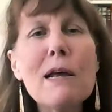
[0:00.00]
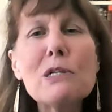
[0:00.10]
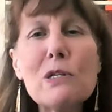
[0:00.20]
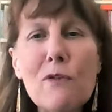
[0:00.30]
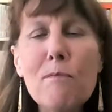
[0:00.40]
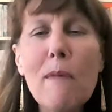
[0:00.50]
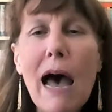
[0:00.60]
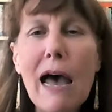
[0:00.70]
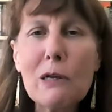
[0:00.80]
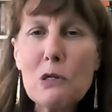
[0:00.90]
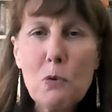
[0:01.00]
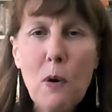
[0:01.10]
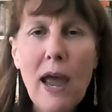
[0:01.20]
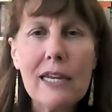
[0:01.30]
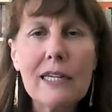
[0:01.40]
bust of Mark
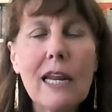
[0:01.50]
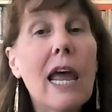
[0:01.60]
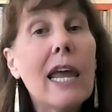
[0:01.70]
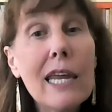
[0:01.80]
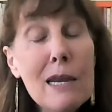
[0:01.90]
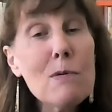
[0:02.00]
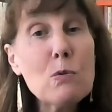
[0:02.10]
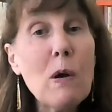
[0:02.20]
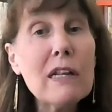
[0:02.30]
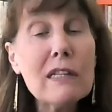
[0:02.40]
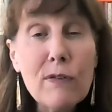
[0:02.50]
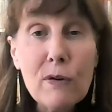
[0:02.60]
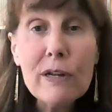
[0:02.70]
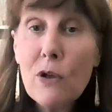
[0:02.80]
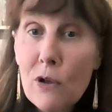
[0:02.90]
Twain. He was one of the
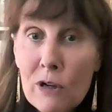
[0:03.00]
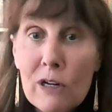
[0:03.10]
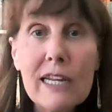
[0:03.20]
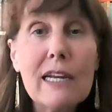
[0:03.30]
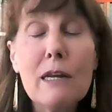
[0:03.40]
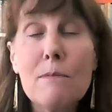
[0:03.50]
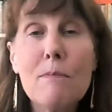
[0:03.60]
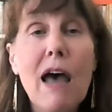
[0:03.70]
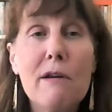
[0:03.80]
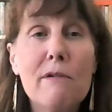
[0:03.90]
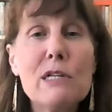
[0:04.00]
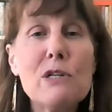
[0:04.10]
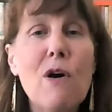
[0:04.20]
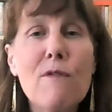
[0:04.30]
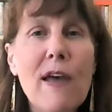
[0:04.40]
very early
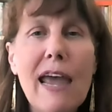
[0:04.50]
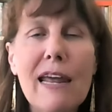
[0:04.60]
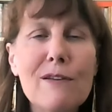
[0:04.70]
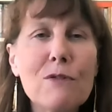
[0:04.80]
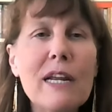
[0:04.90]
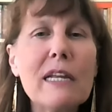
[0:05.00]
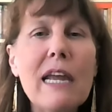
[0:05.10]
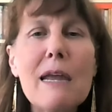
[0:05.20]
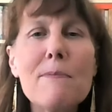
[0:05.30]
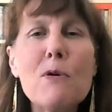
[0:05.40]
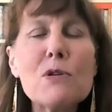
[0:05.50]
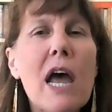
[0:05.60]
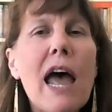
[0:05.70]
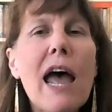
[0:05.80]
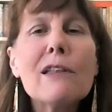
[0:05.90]
admirers of Anne of Green Gables
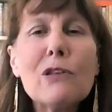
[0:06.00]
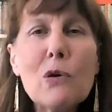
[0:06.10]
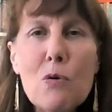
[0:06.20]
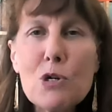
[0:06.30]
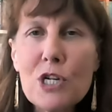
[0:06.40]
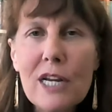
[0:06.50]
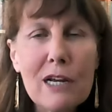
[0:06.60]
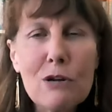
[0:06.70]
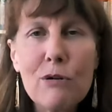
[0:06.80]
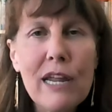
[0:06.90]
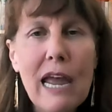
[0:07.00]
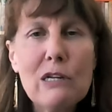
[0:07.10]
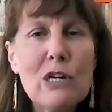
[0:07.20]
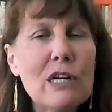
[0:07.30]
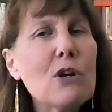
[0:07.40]
and thought she had
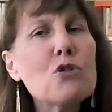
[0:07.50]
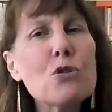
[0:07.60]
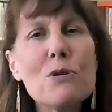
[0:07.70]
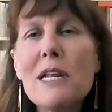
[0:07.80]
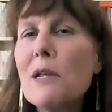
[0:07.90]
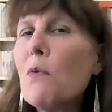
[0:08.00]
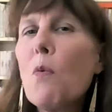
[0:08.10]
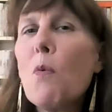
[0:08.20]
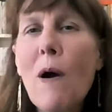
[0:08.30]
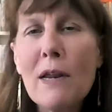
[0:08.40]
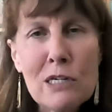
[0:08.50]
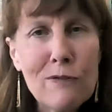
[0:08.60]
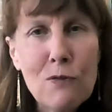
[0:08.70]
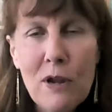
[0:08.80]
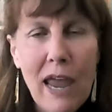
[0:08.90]
created a truly
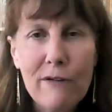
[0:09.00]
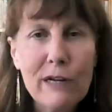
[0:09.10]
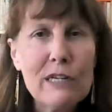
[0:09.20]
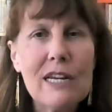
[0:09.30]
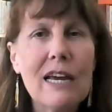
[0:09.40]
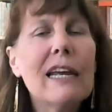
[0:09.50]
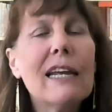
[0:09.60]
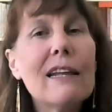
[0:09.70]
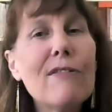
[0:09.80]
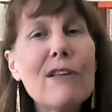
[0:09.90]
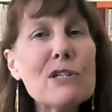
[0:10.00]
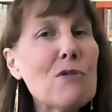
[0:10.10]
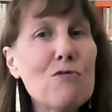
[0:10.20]
wonderful character in this